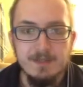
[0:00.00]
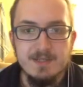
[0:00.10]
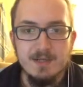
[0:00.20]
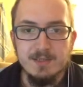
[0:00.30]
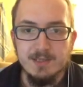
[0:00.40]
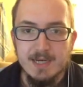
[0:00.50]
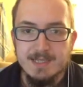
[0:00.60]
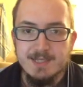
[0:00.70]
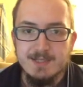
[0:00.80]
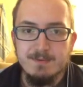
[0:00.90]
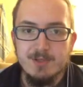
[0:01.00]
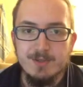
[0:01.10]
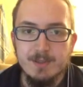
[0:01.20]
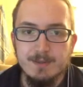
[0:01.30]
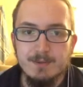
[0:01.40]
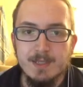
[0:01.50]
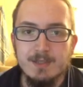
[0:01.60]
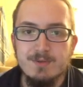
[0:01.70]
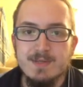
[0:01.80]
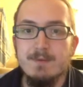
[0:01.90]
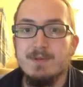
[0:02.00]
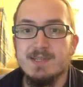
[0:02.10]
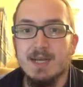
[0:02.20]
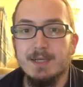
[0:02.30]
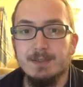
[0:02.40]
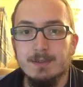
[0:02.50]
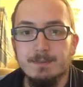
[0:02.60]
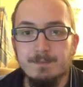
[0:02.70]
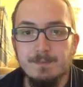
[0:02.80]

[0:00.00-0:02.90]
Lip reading: These are the dices which we can use every cycle,